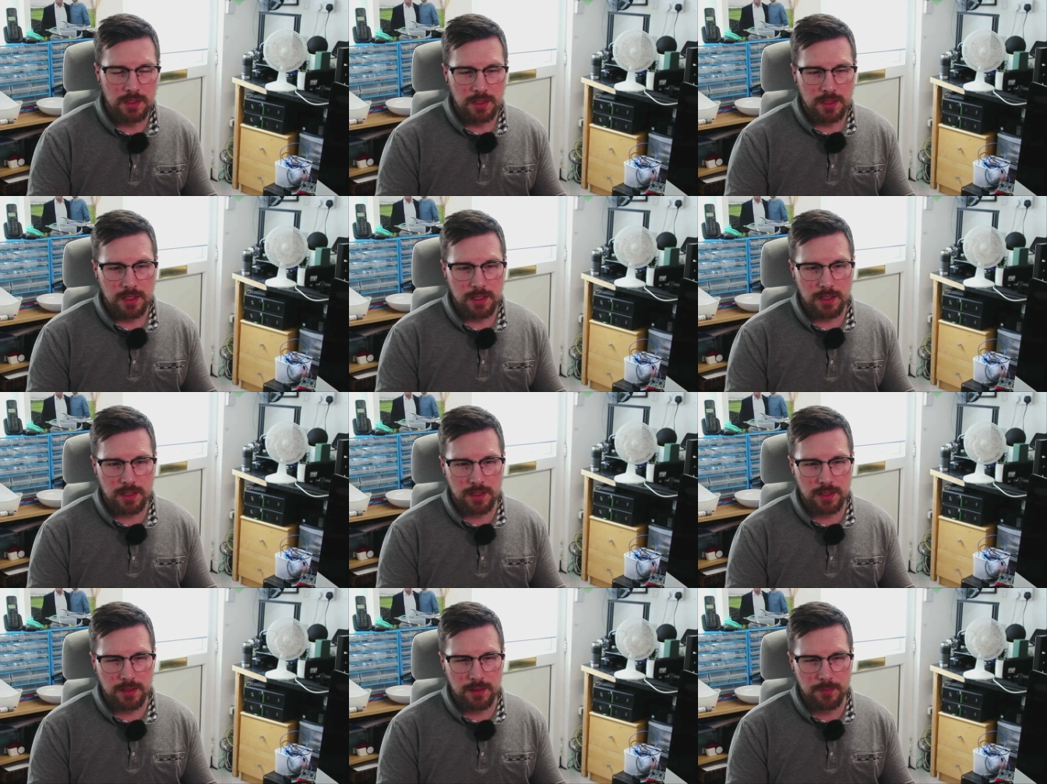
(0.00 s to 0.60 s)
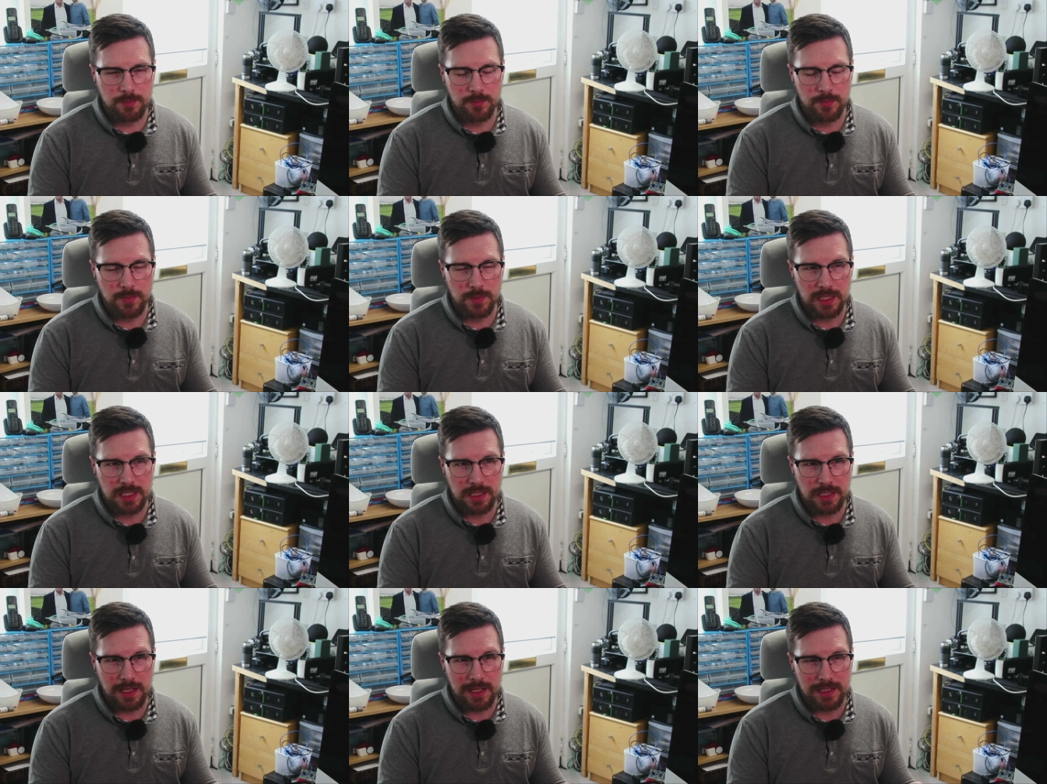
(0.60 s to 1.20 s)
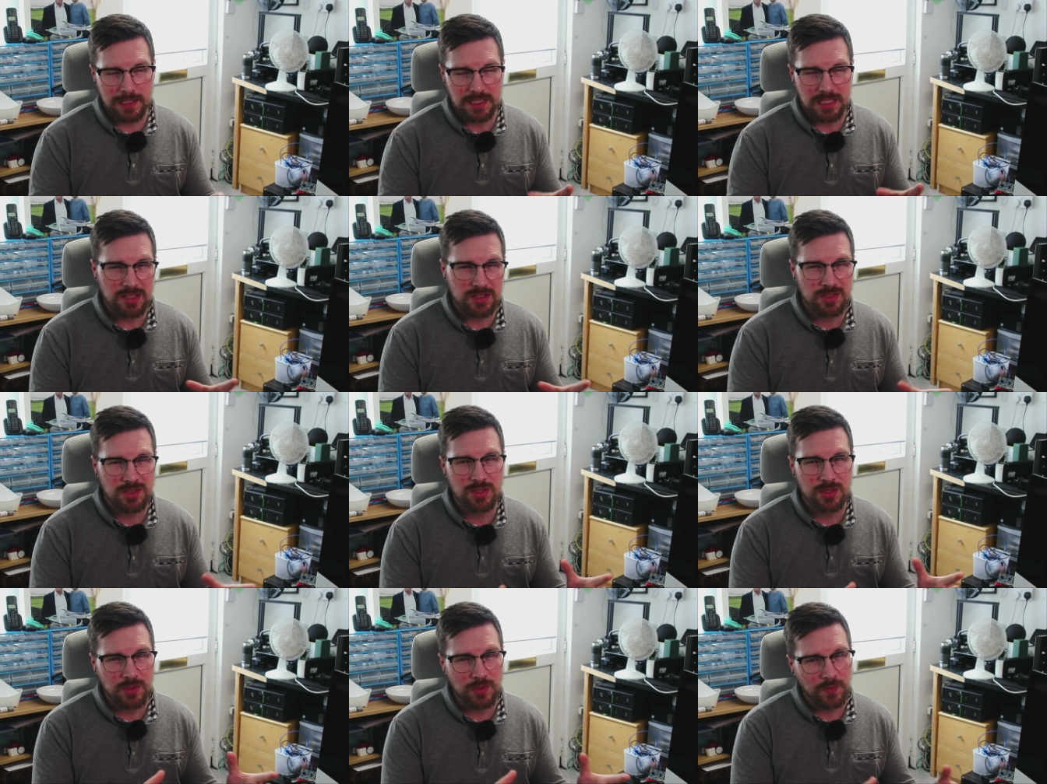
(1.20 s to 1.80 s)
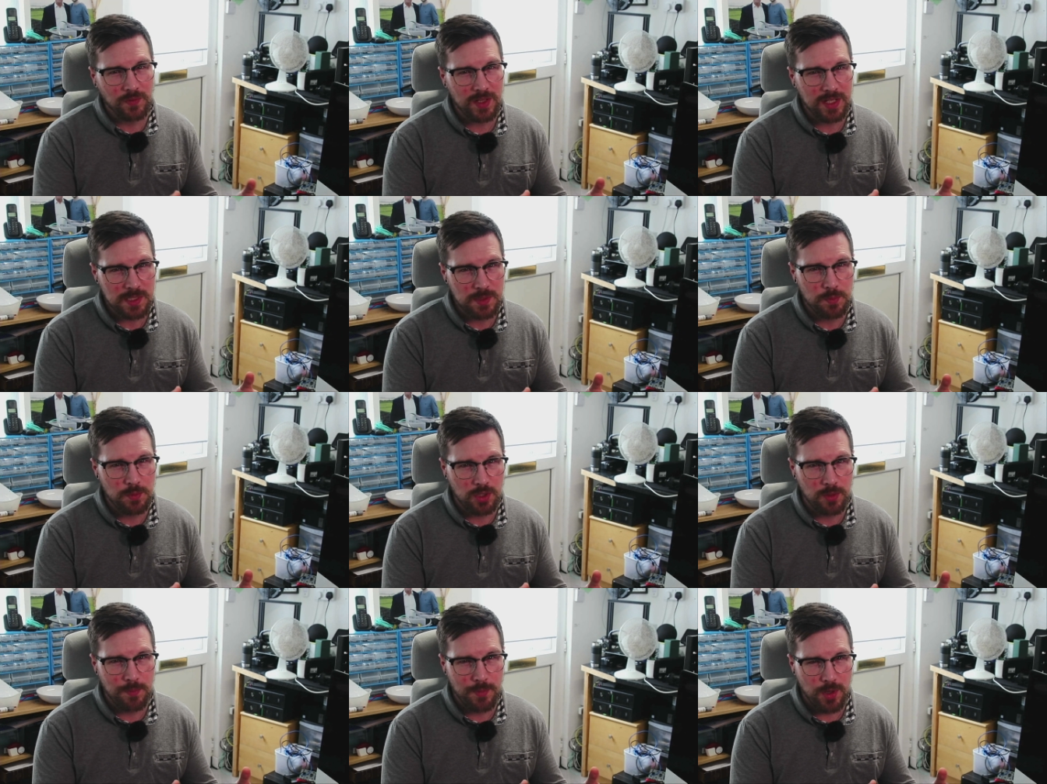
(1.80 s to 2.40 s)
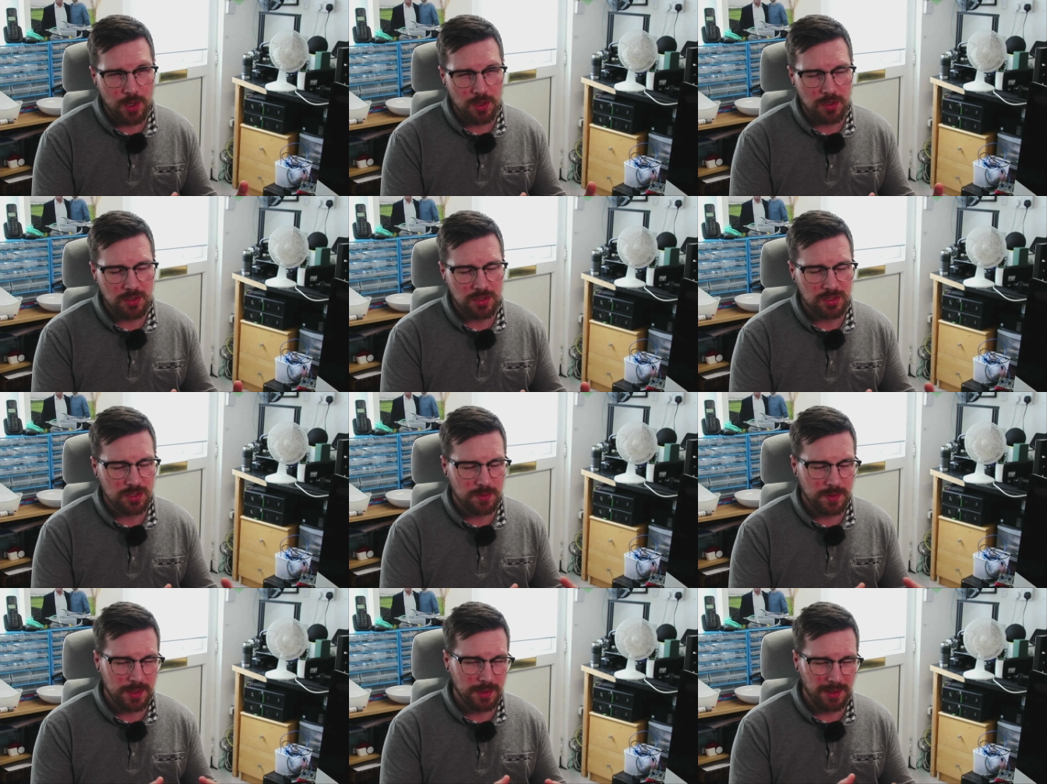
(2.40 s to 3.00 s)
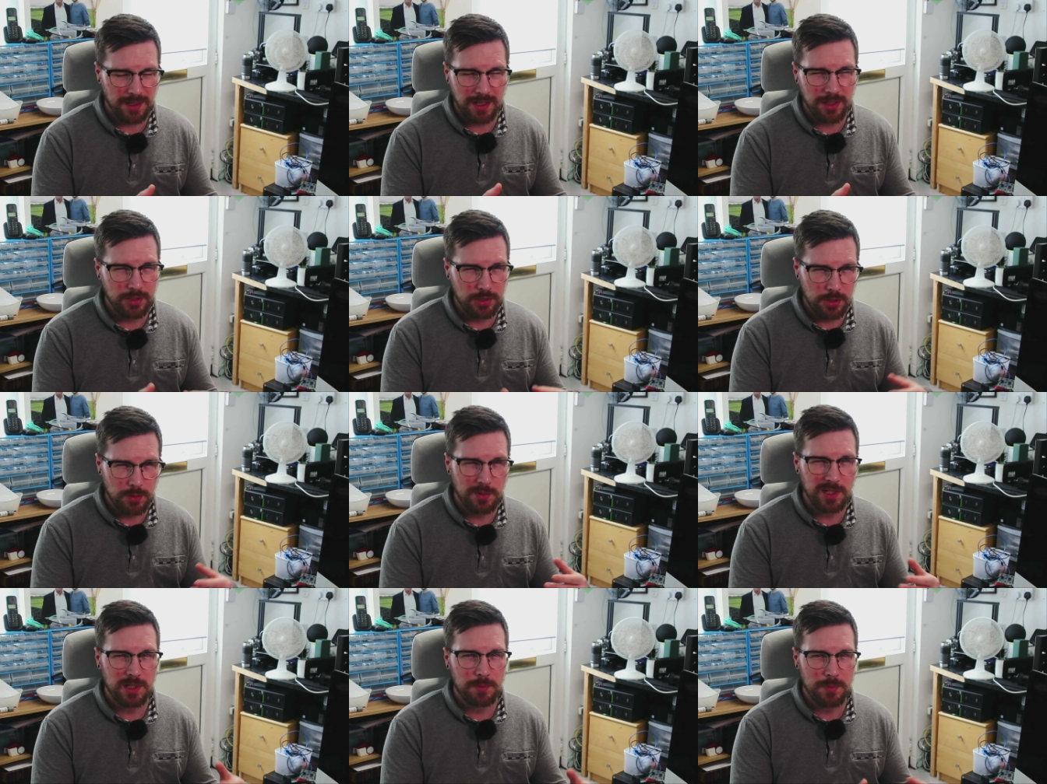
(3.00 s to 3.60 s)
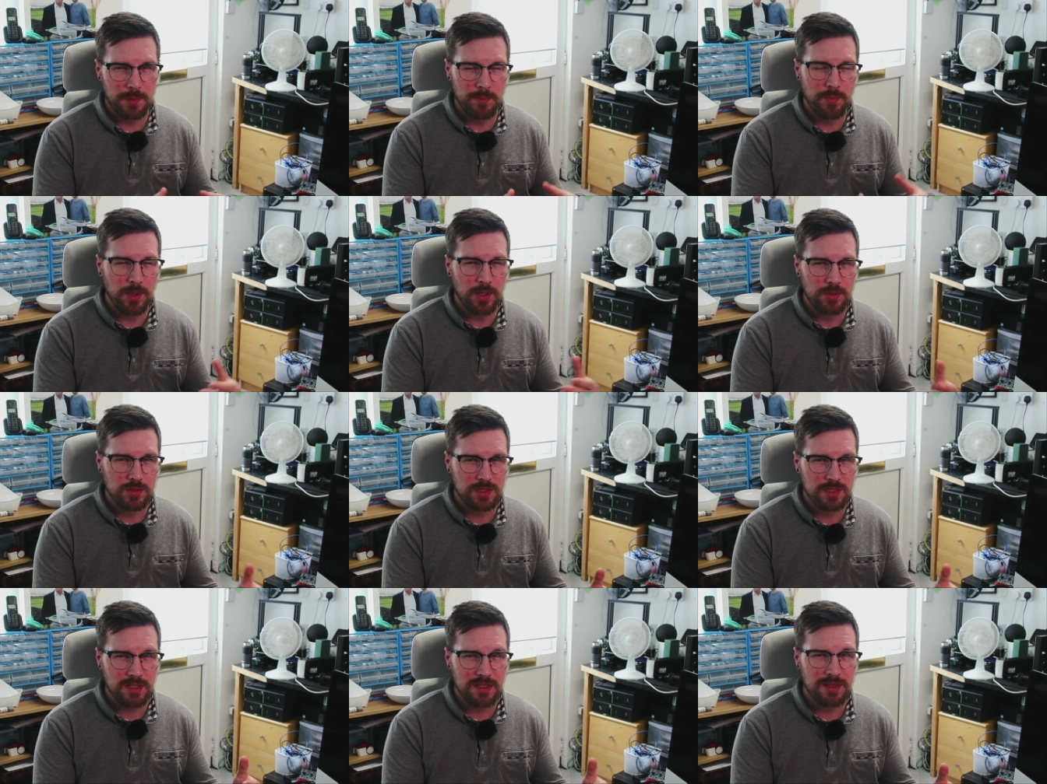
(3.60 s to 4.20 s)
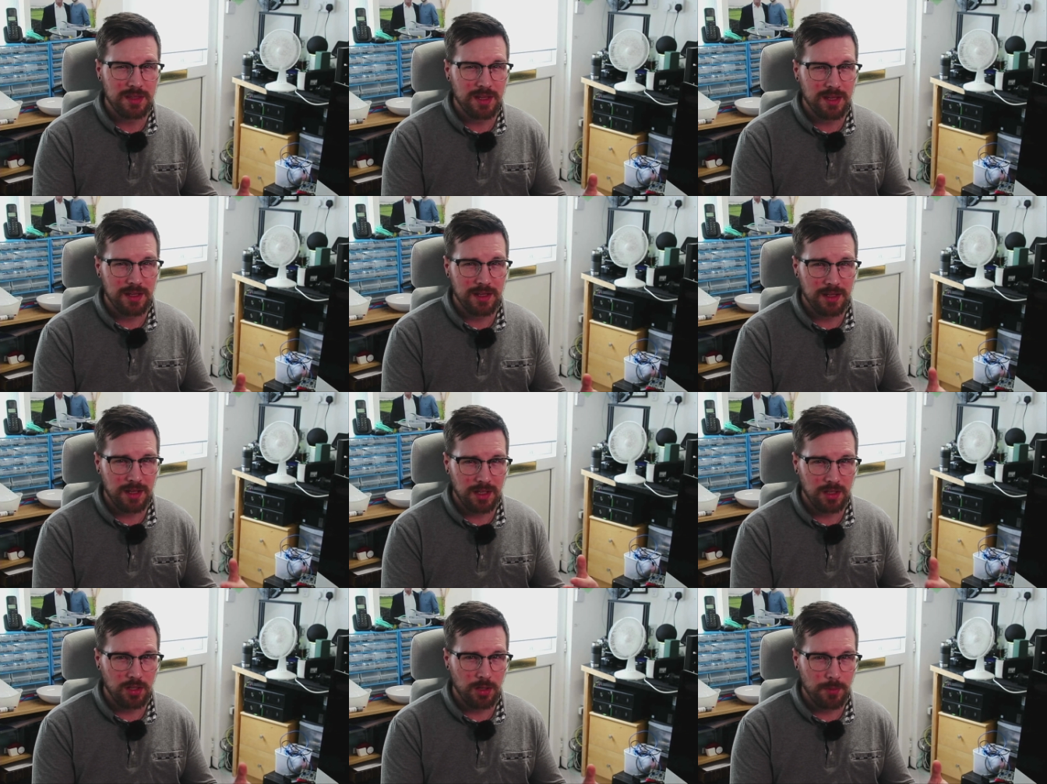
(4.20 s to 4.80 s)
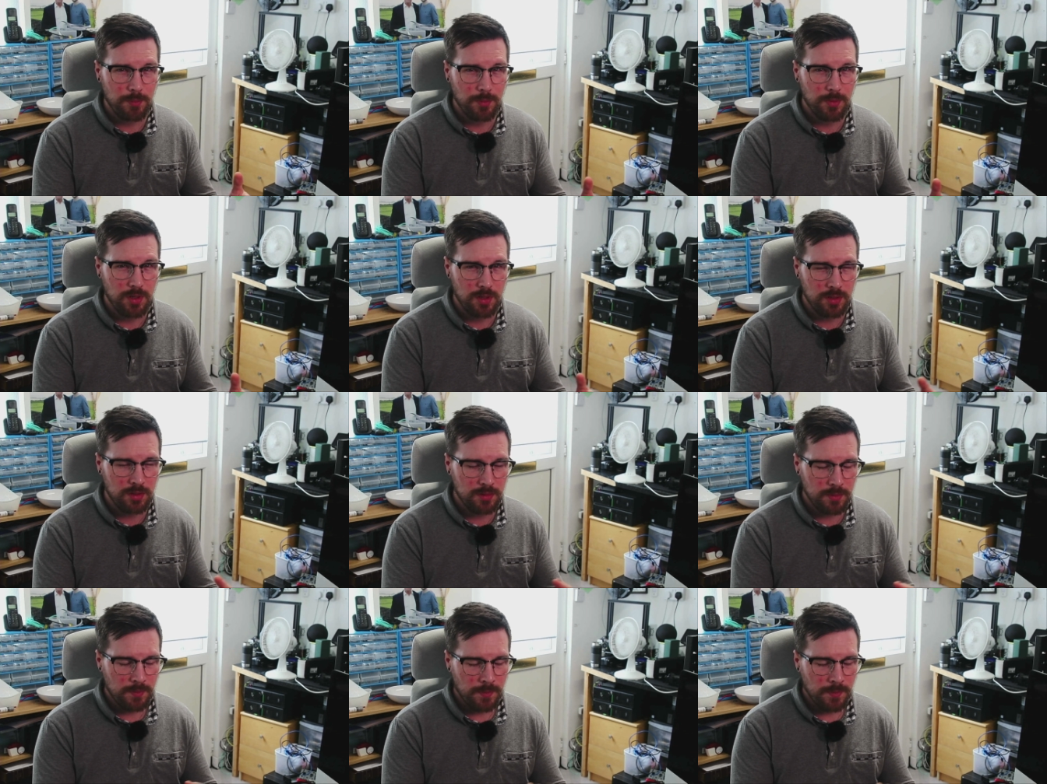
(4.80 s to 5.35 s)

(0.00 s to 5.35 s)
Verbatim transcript: Um, I tend to use Facebook more, so I, I know I'll be posting there a lot more.